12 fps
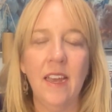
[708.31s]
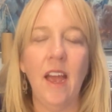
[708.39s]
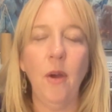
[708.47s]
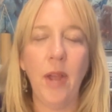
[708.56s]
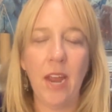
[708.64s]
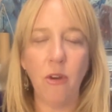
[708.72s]

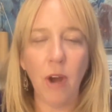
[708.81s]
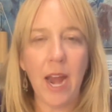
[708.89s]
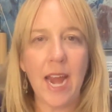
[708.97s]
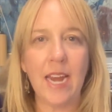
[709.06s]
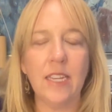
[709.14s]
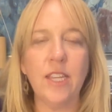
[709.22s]
Okay,
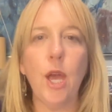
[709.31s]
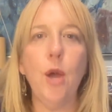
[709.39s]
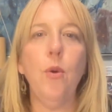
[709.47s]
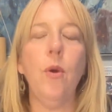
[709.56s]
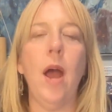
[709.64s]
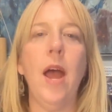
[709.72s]
great.
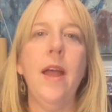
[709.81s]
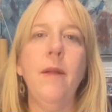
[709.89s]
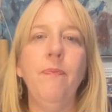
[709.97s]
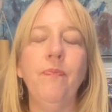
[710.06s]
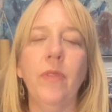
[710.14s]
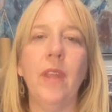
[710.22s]
So
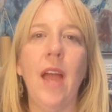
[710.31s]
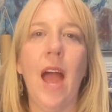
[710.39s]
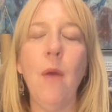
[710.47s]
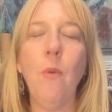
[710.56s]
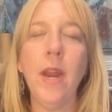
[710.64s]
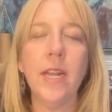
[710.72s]

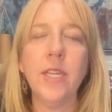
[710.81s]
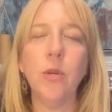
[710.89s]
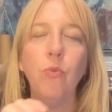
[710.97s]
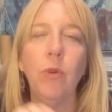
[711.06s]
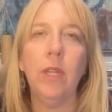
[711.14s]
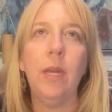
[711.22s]
I wanted to
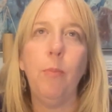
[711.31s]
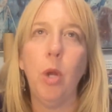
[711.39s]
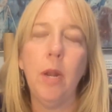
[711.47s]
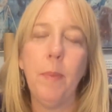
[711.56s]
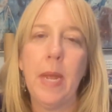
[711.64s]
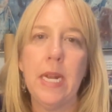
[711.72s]
really put
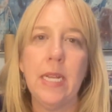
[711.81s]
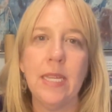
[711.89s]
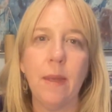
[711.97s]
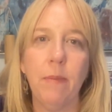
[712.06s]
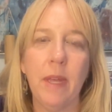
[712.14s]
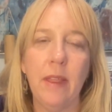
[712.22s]
a pin in
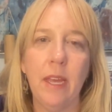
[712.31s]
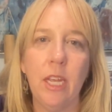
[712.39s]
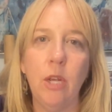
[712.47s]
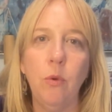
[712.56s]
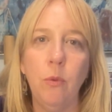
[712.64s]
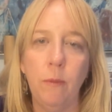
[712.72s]
something that
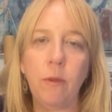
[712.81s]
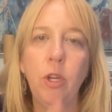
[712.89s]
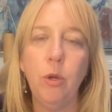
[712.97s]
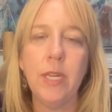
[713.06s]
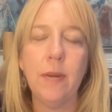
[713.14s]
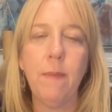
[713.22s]
you
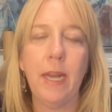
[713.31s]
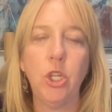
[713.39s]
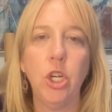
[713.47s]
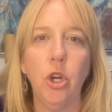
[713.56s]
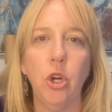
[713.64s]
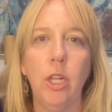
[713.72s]
did
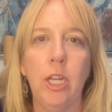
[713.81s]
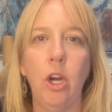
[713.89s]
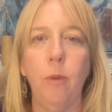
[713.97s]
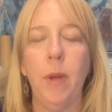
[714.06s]
mention earlier,